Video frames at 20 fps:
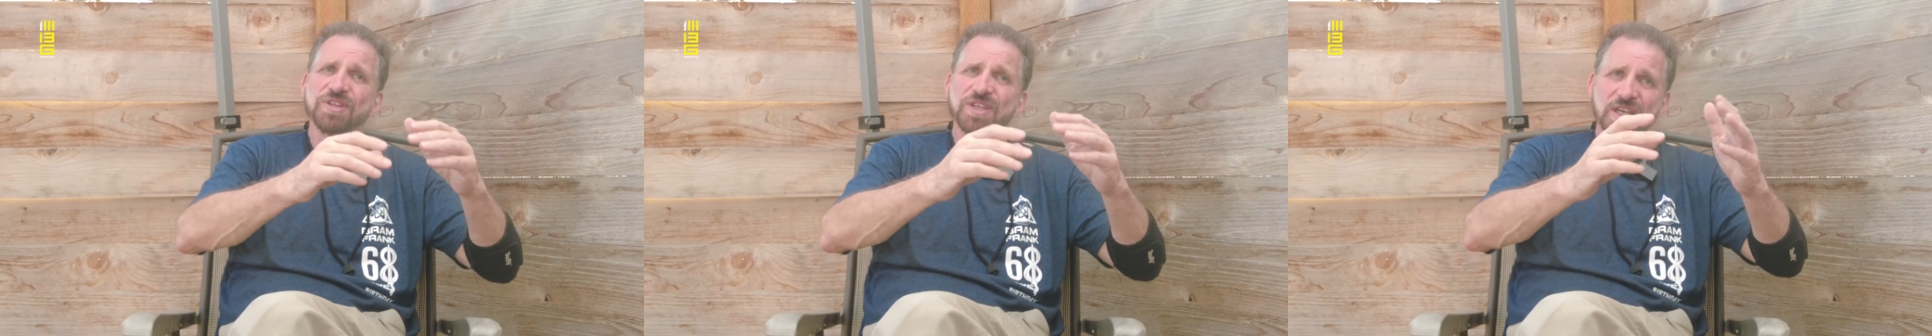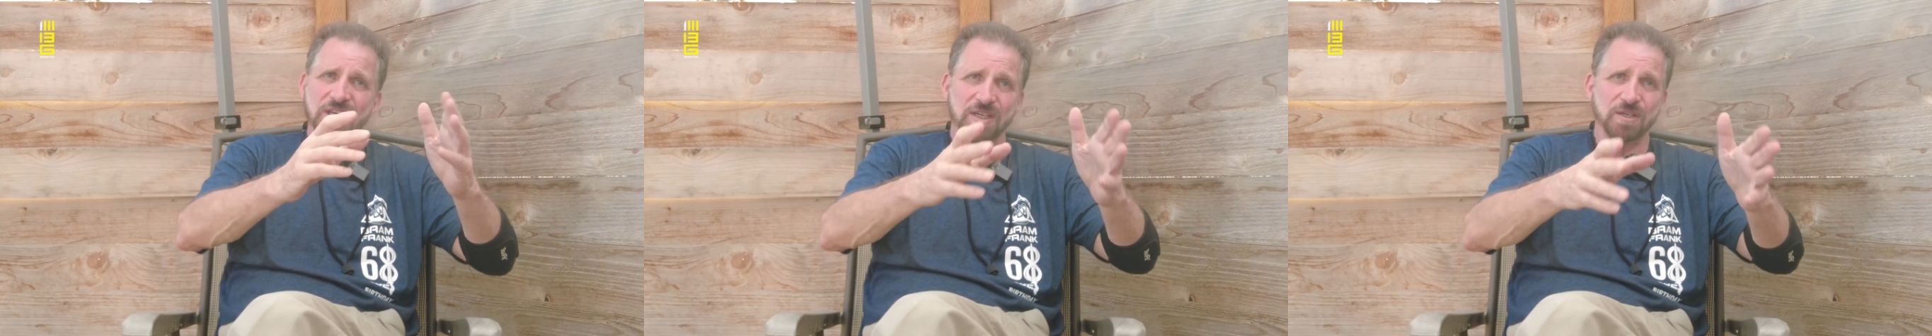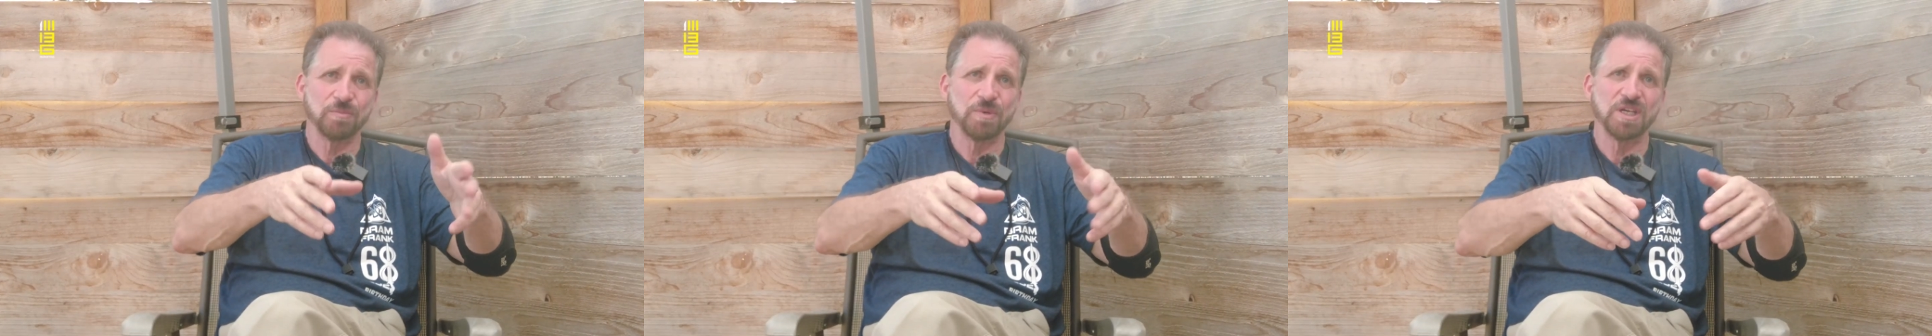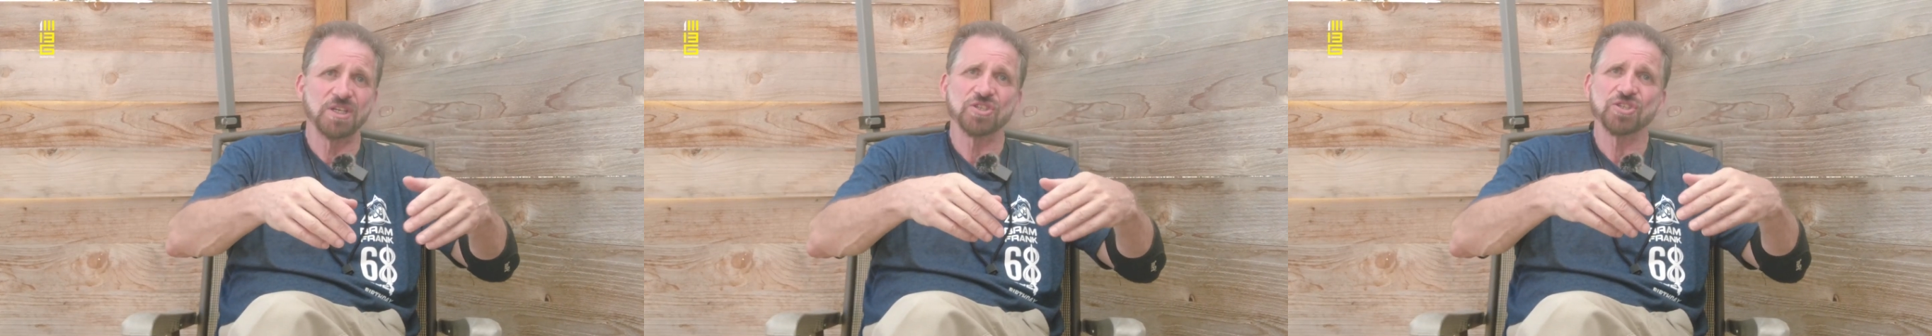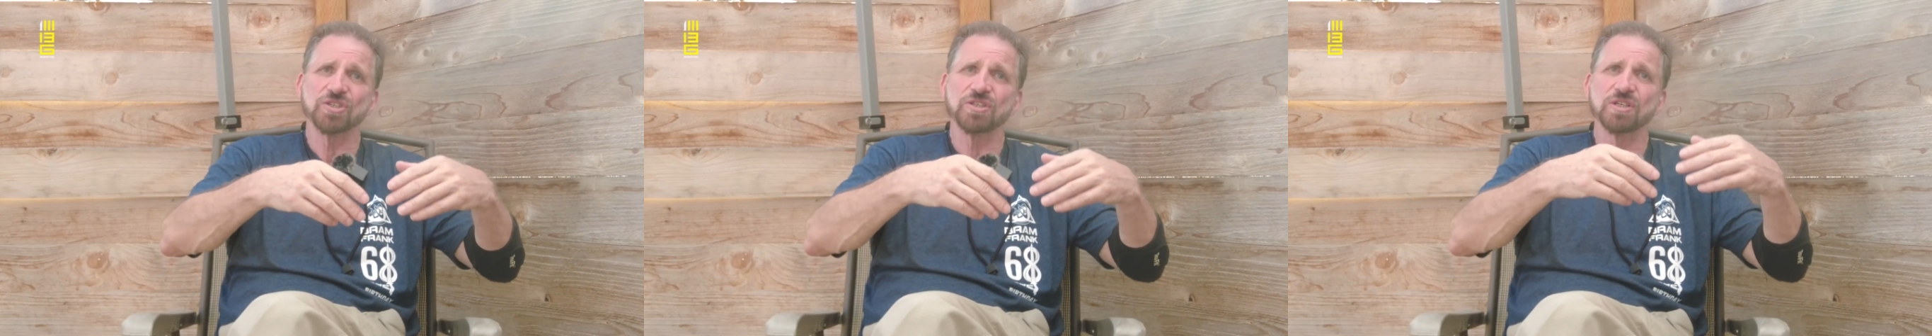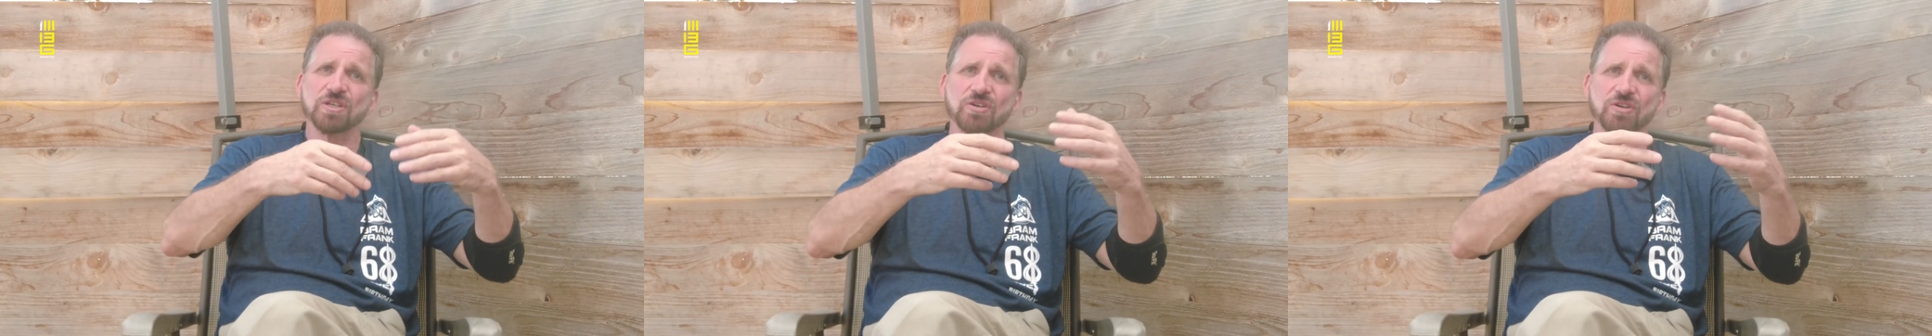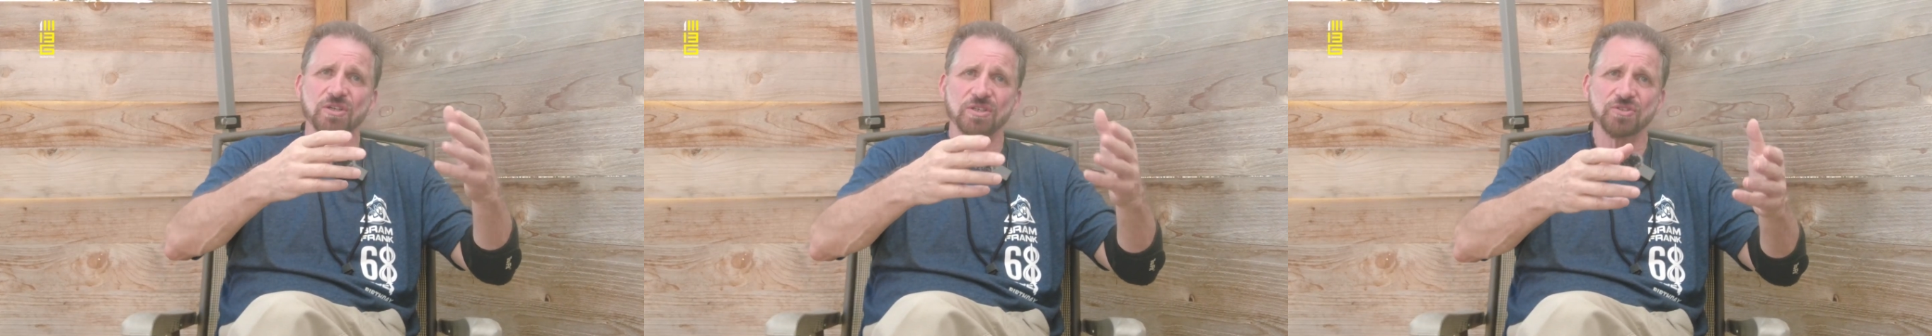animation
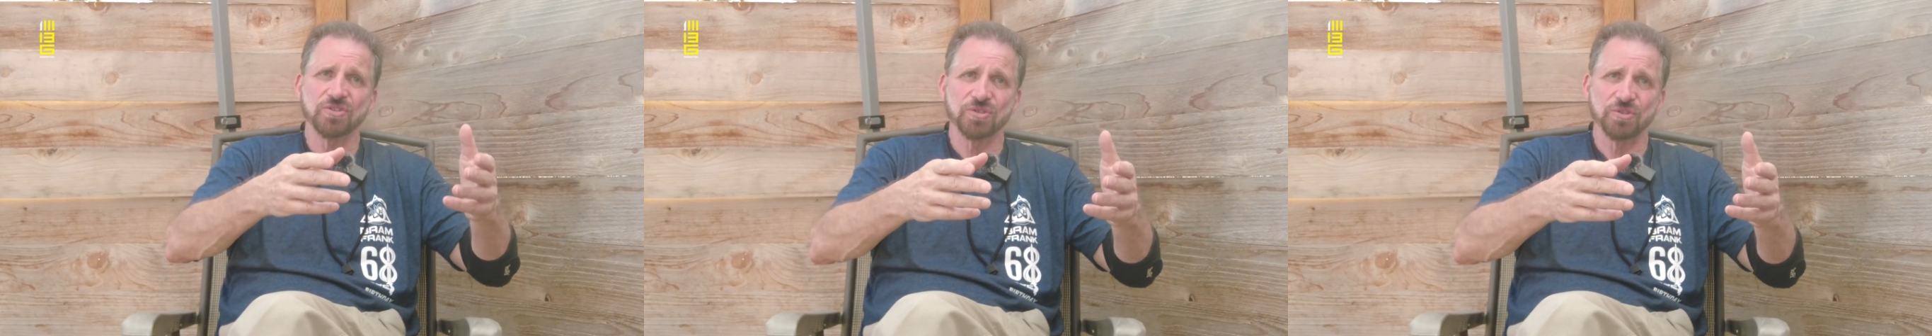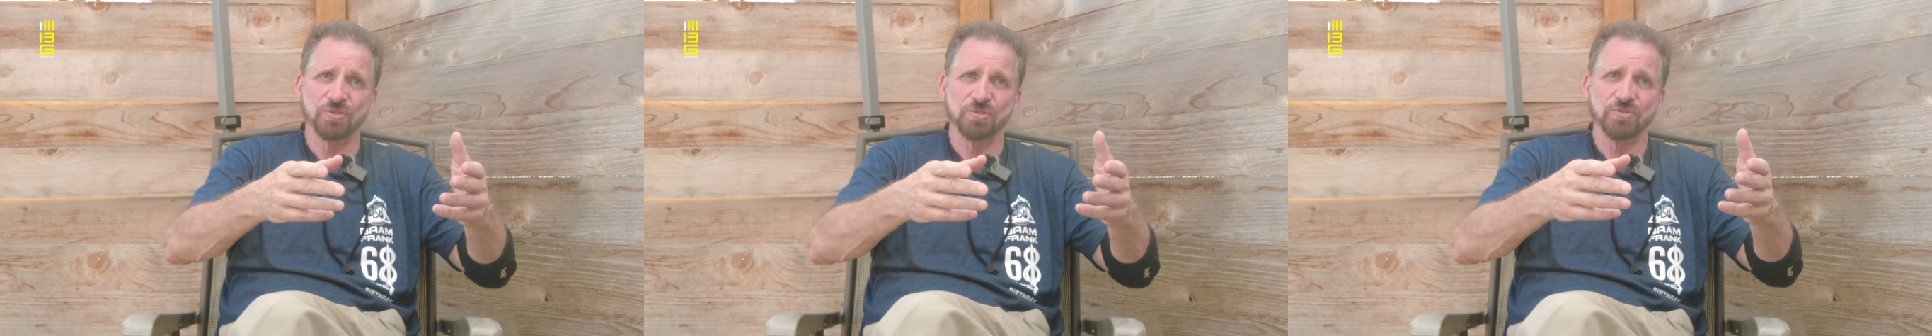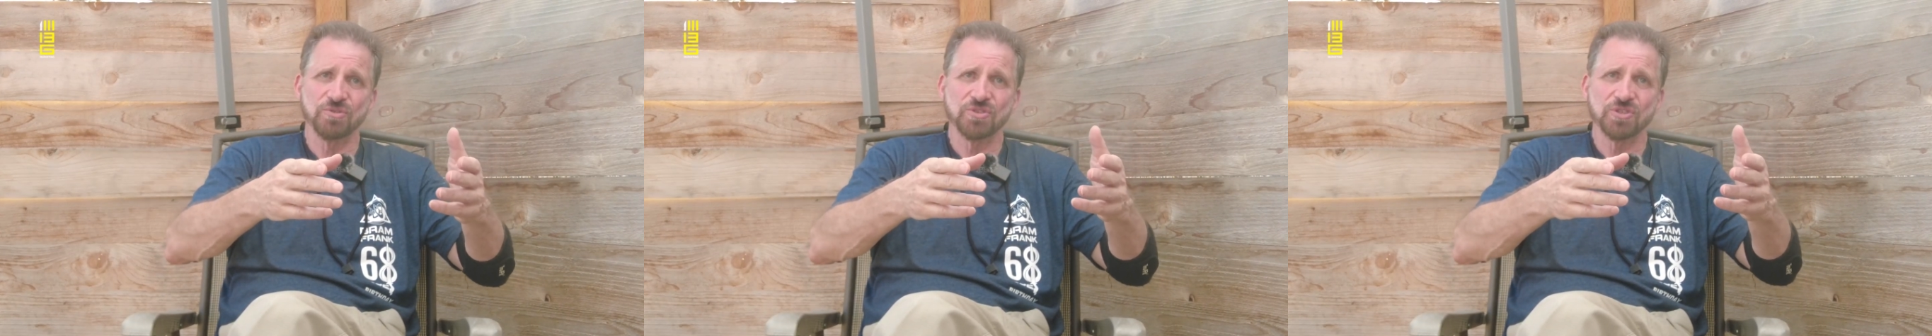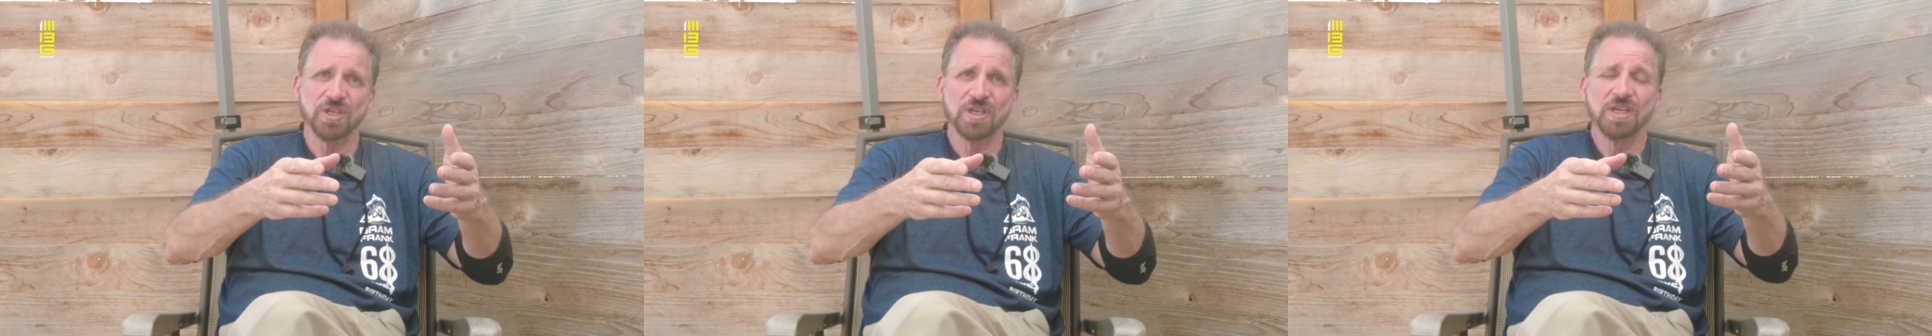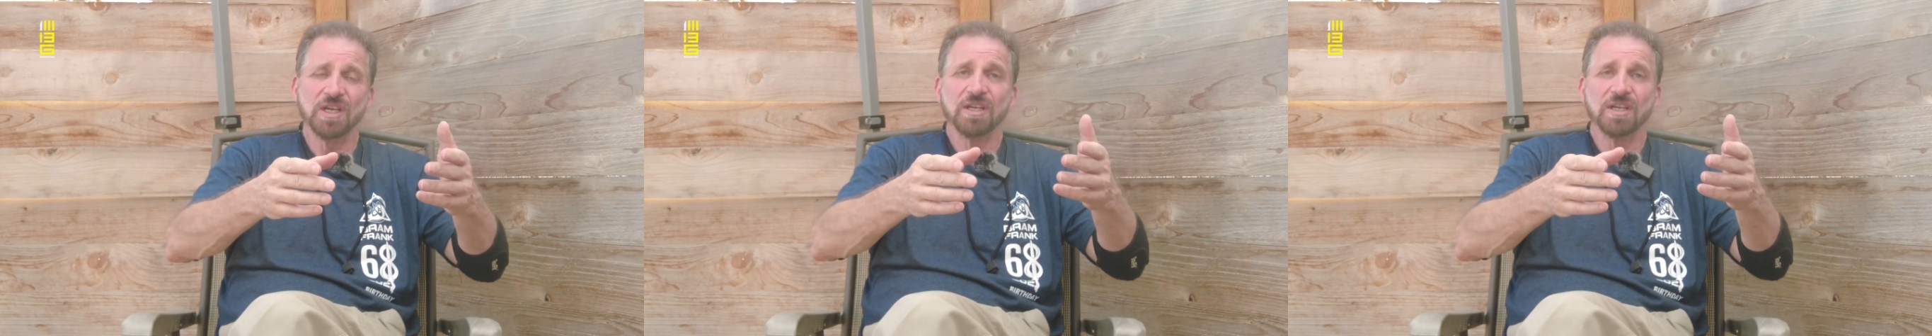and cartoons.